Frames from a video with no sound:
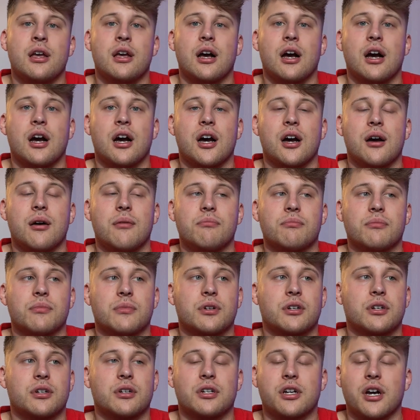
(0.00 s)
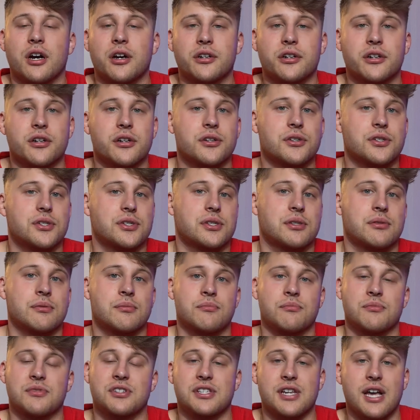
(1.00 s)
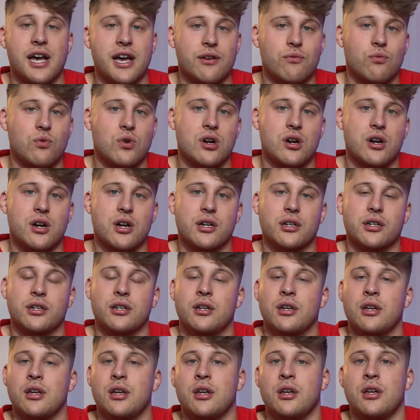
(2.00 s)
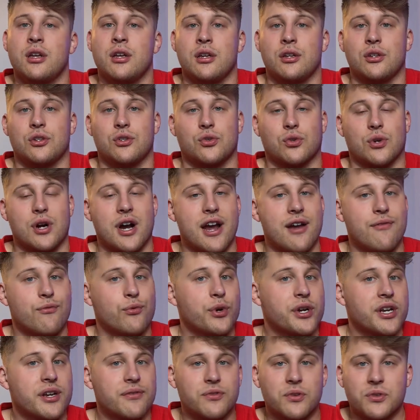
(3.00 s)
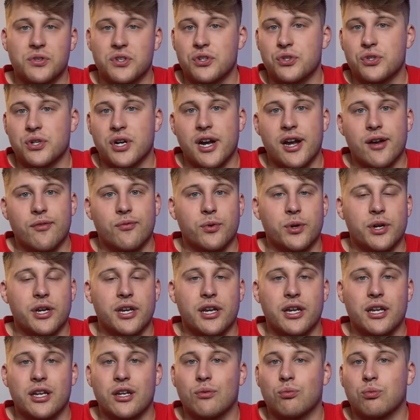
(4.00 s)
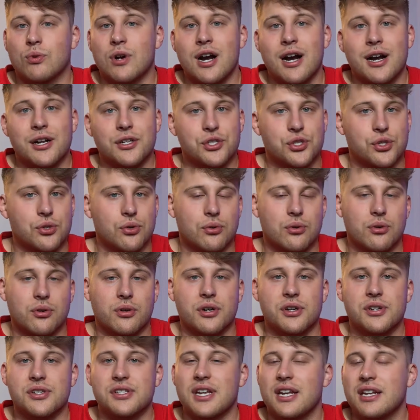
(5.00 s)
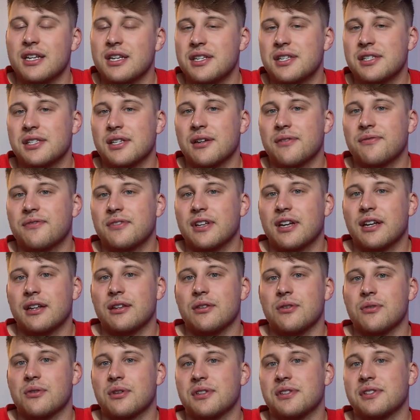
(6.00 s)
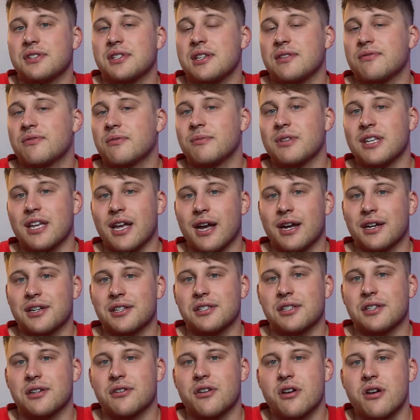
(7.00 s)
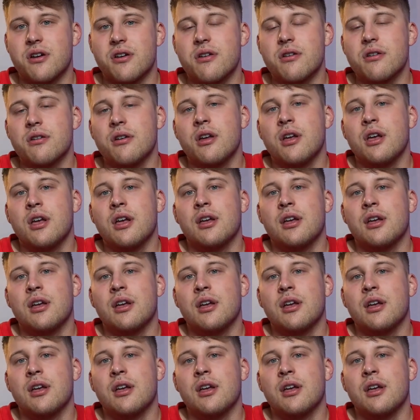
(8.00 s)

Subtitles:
gutters, sidewalk, driveway if there's a driveway, garage doors, any stuff that you can see from the exterior.